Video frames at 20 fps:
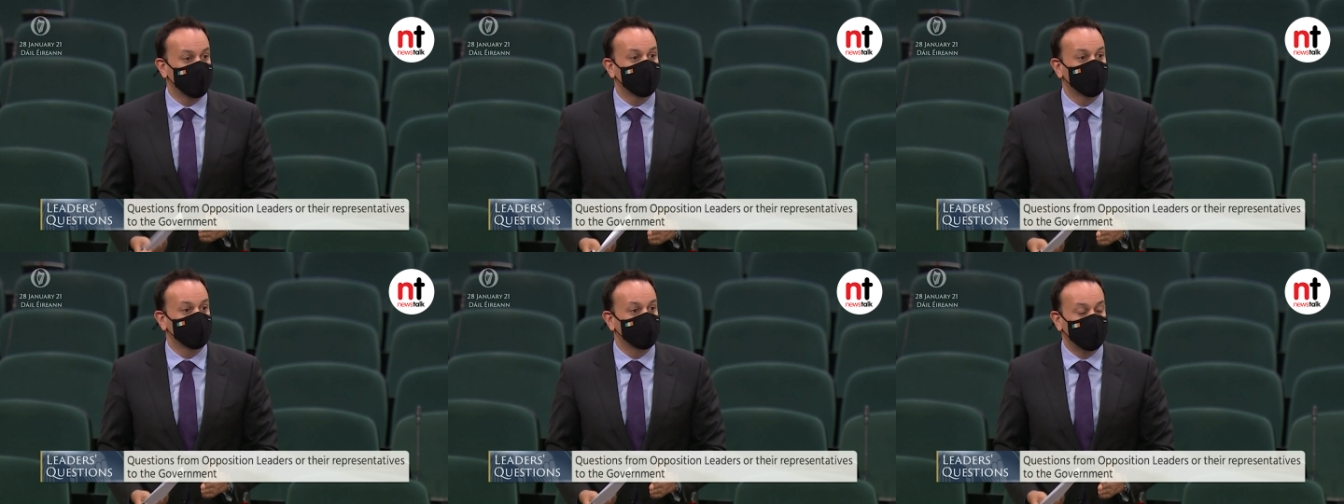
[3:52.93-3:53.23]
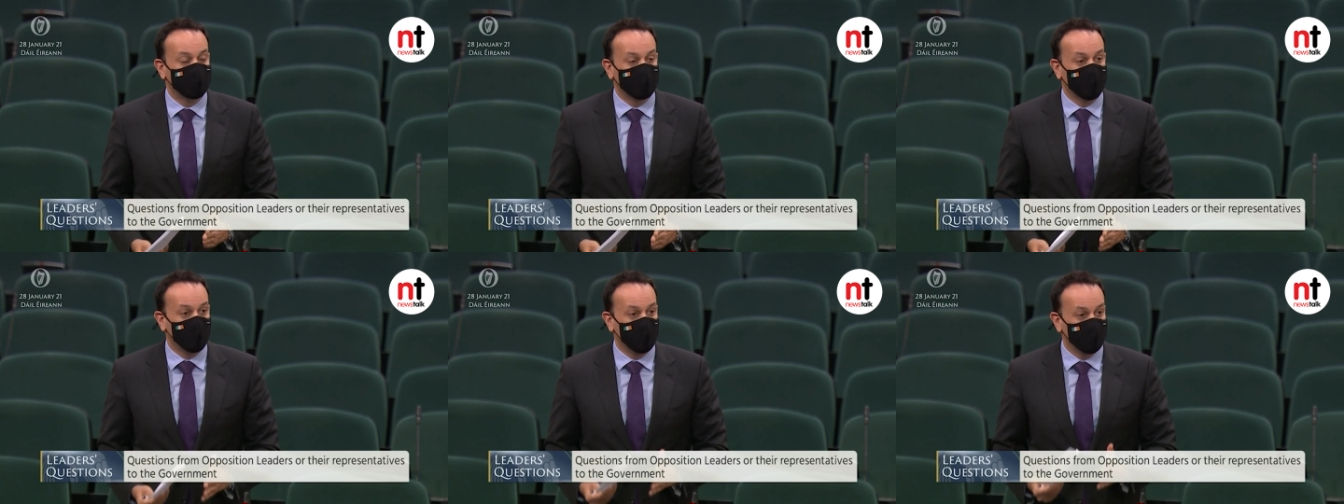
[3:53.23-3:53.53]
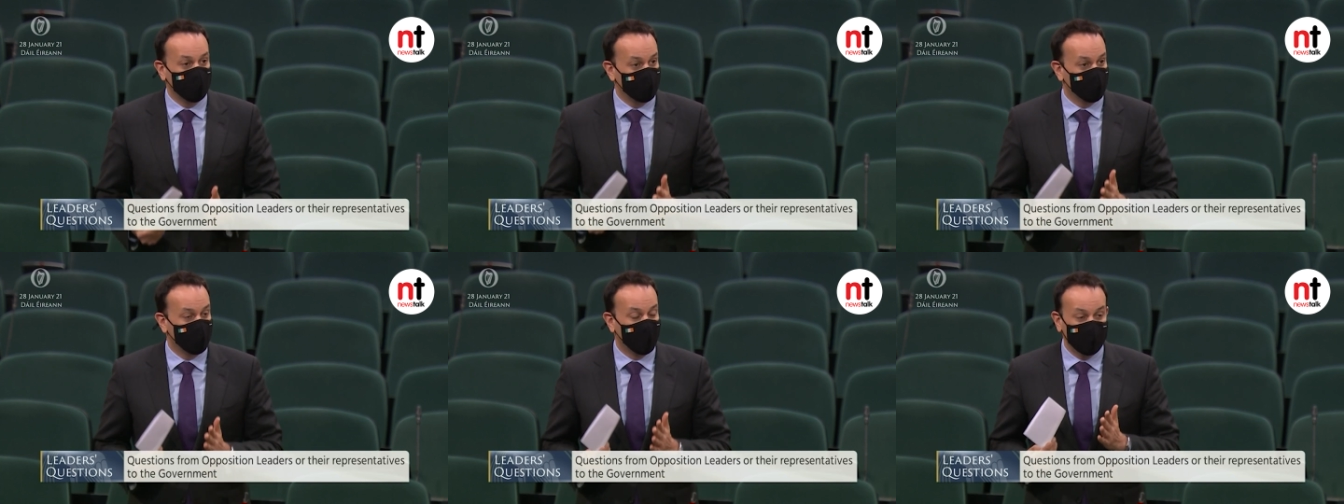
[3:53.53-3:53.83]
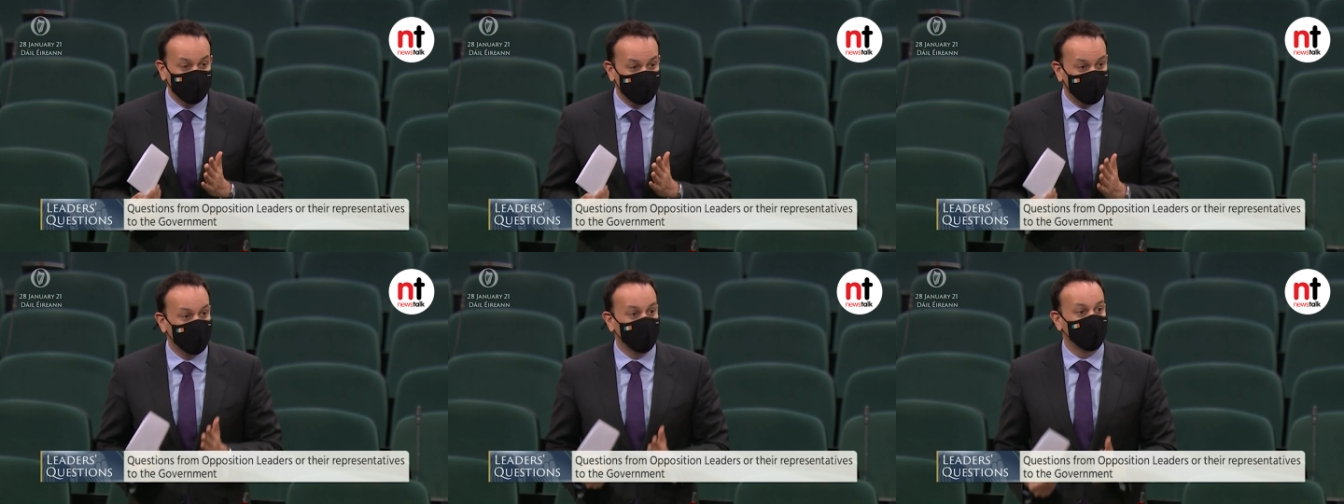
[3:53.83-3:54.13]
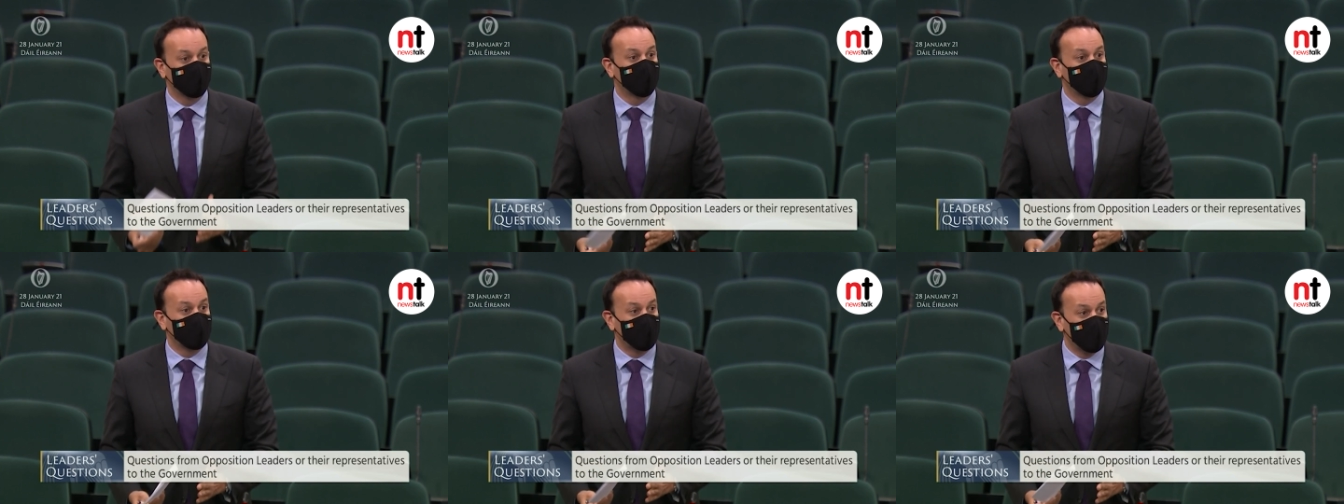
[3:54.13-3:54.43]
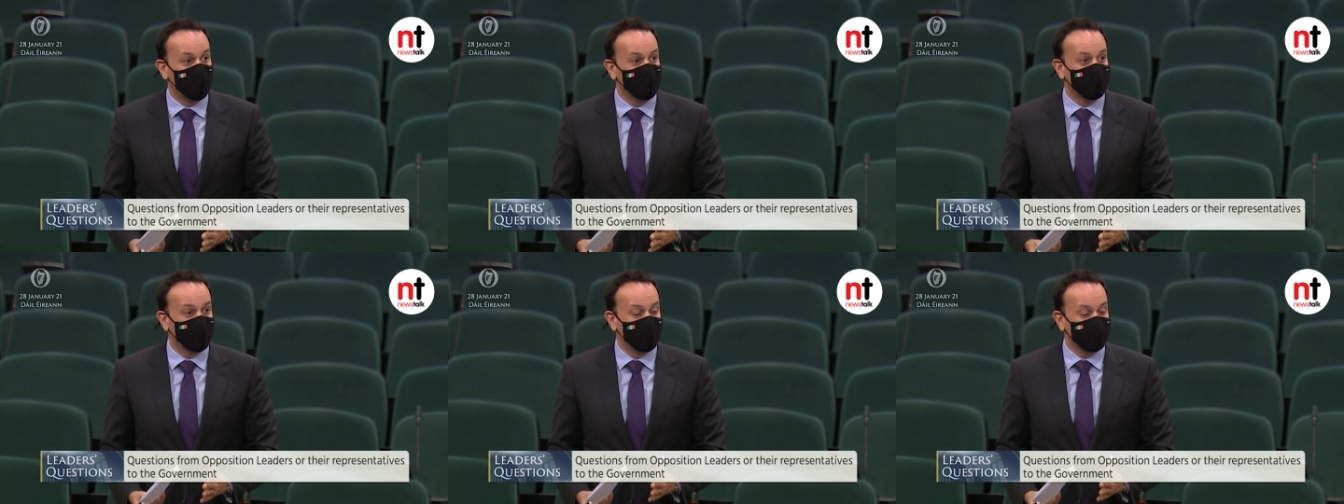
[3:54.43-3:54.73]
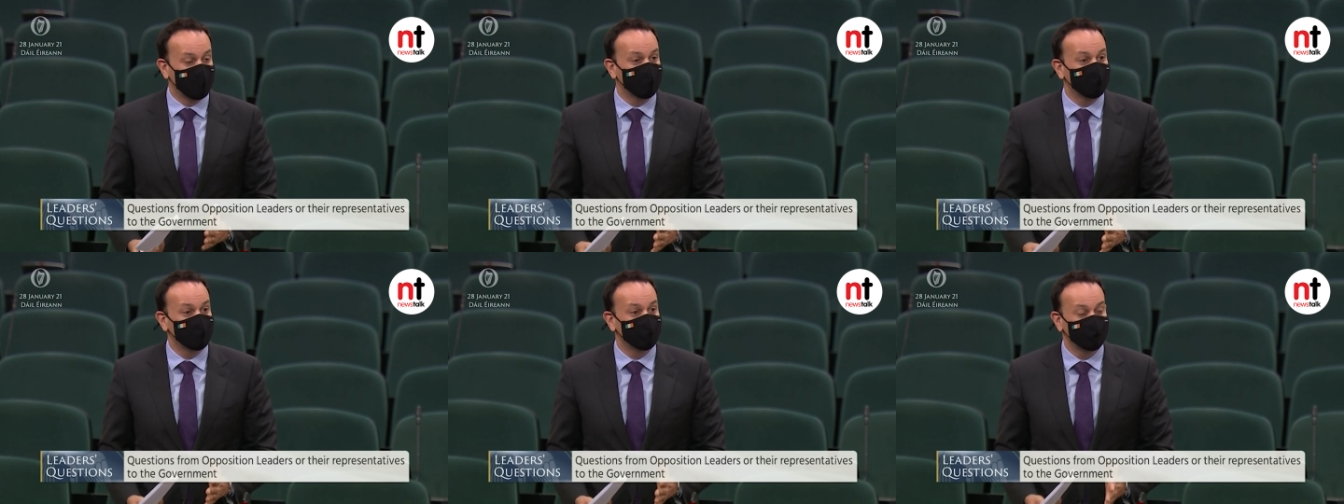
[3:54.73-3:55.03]
because people want to own their own home in
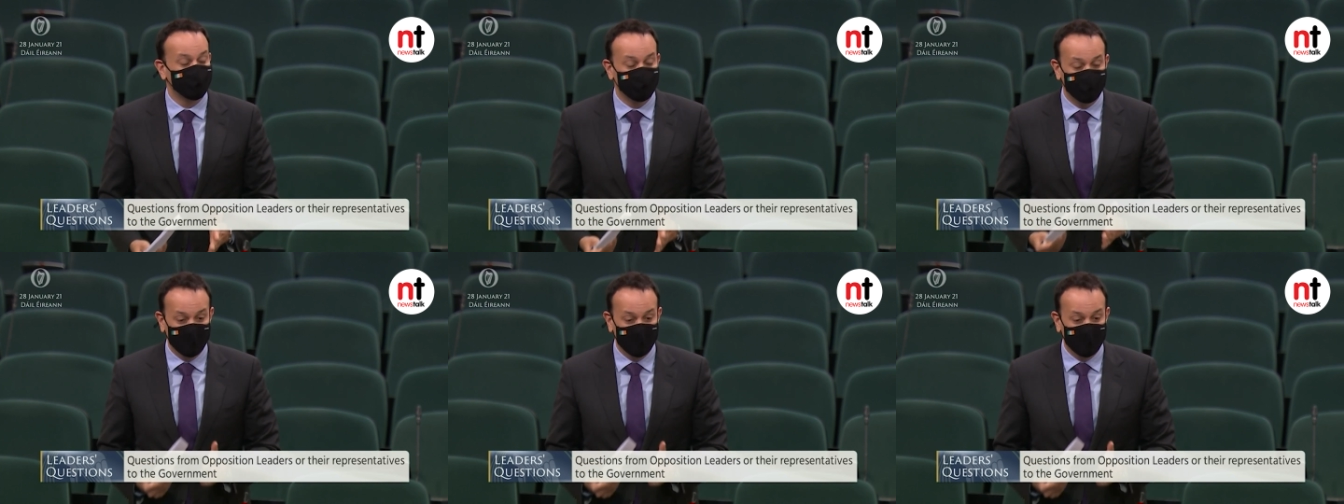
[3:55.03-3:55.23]
Ireland.